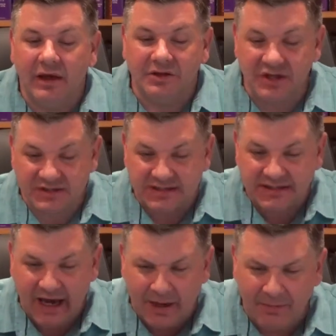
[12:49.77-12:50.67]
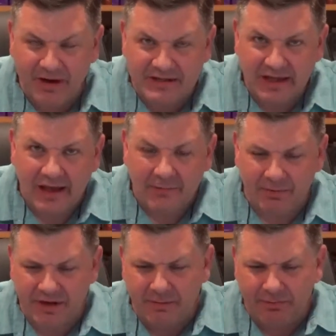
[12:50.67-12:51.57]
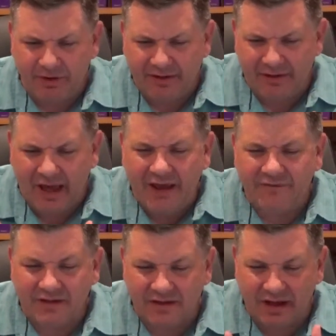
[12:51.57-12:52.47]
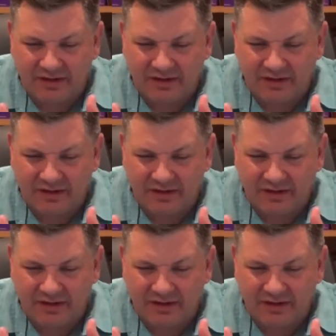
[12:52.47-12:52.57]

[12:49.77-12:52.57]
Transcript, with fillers: Just as God breathes Breathe life into,